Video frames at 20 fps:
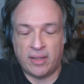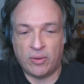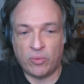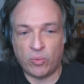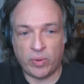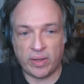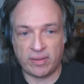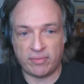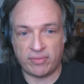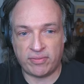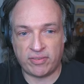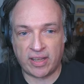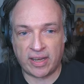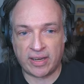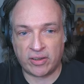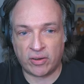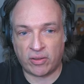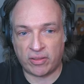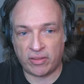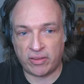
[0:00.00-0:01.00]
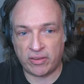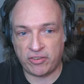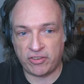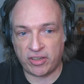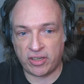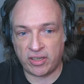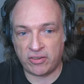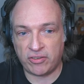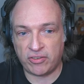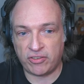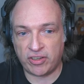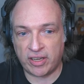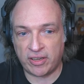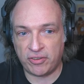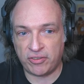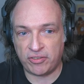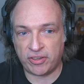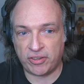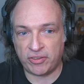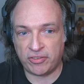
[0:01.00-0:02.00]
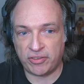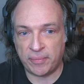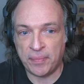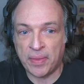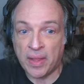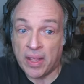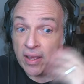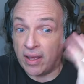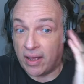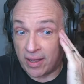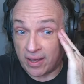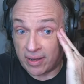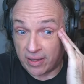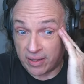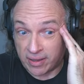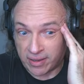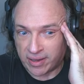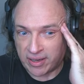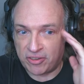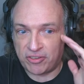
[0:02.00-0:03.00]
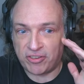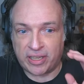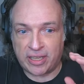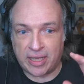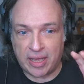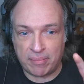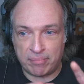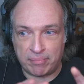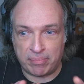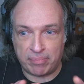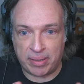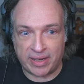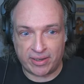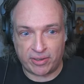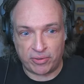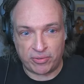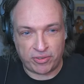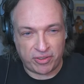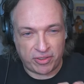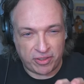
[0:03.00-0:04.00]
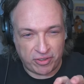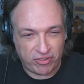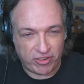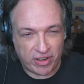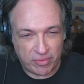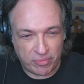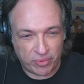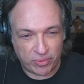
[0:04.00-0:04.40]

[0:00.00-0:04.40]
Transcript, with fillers: with technology changes. I should get back onto the general